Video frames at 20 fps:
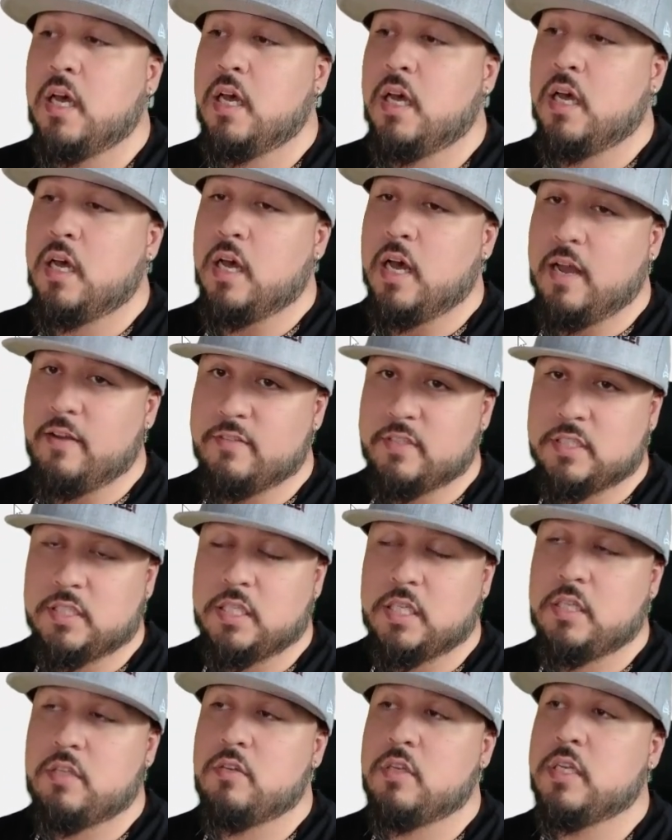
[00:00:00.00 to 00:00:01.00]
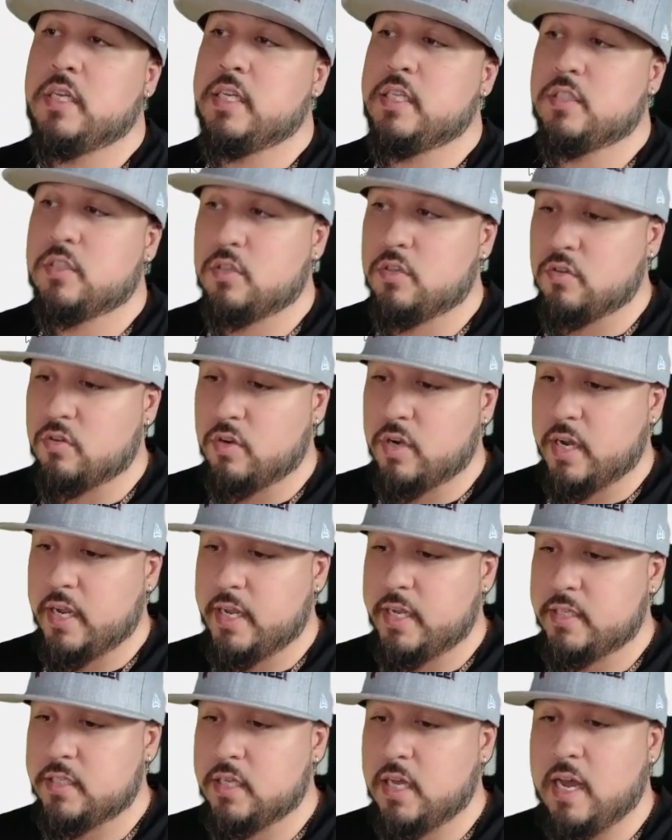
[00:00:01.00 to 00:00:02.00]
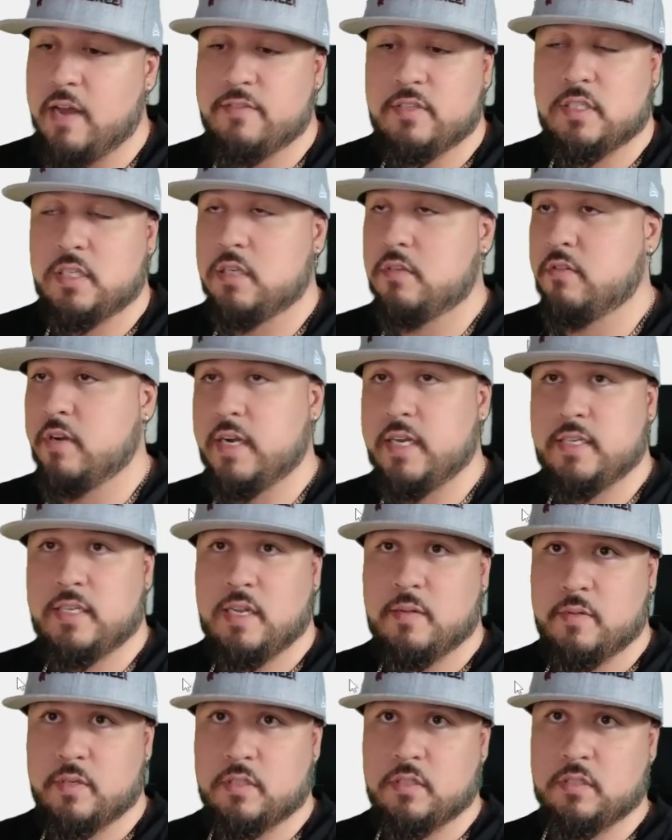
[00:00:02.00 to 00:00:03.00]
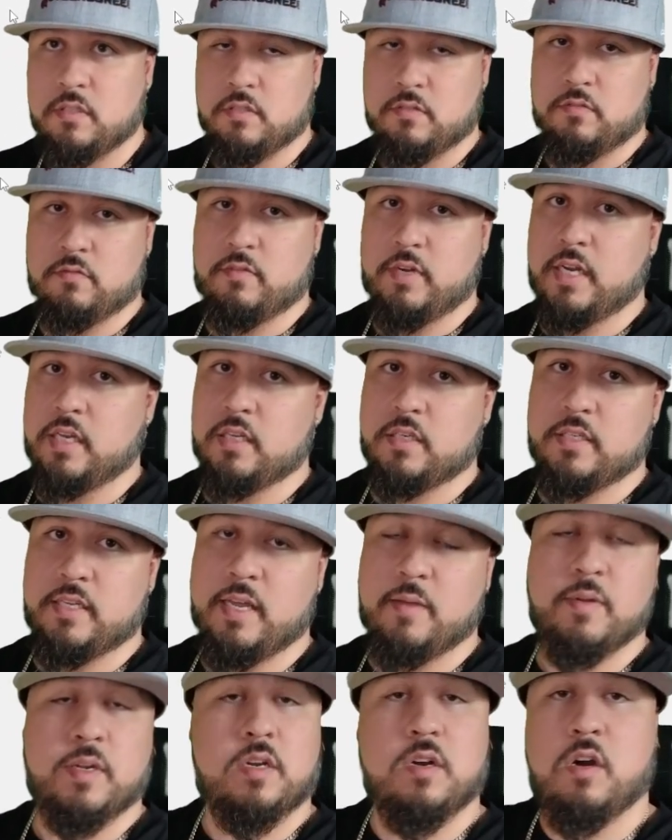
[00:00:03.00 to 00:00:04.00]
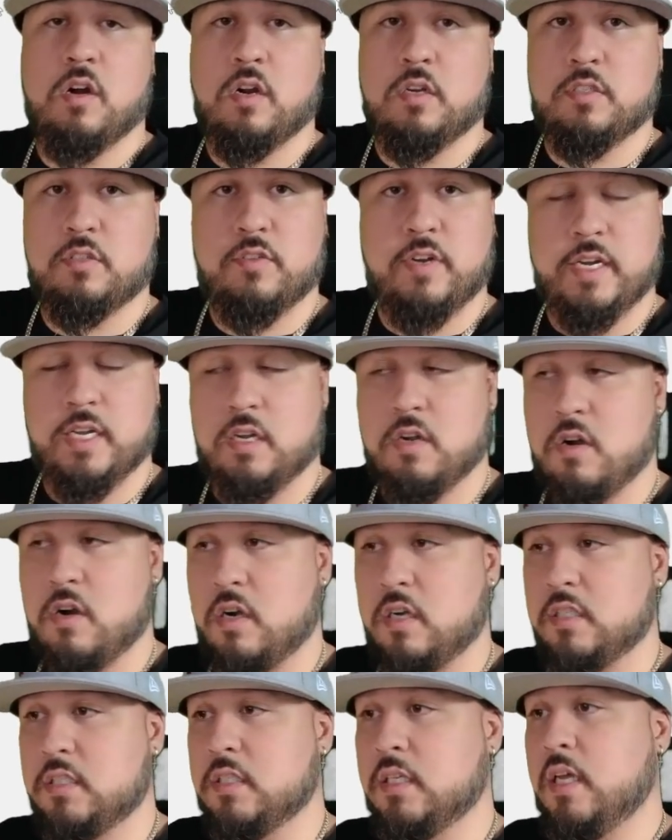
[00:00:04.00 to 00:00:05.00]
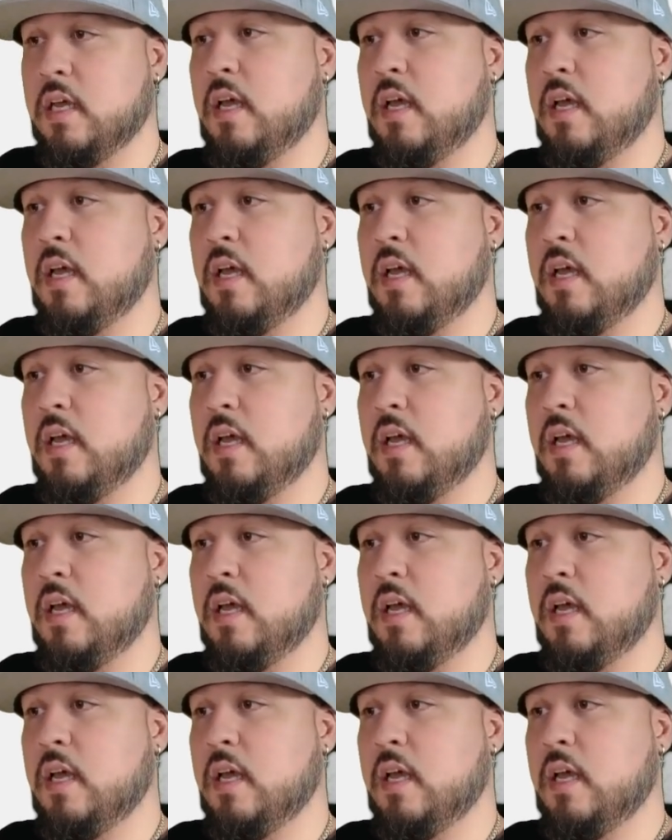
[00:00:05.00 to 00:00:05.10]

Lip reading: Obviously, you can integrate, credit, debit, regular debit cards, credit cards.